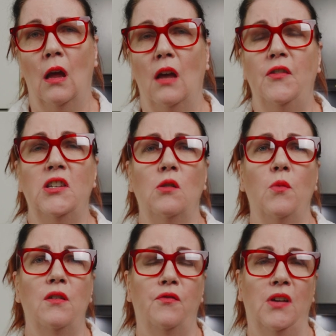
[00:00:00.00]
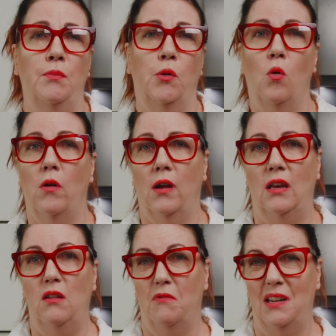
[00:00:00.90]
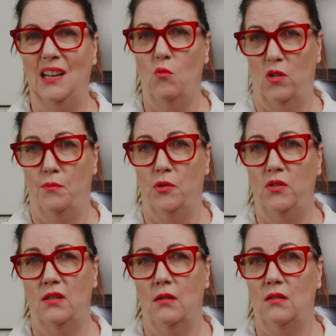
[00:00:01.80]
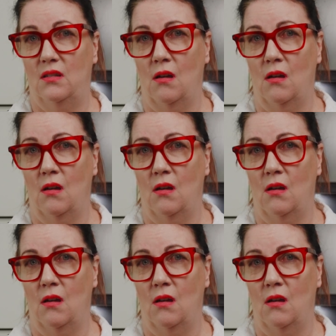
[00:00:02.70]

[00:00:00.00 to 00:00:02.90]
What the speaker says: If you don't want to feed pork and you really want to boost those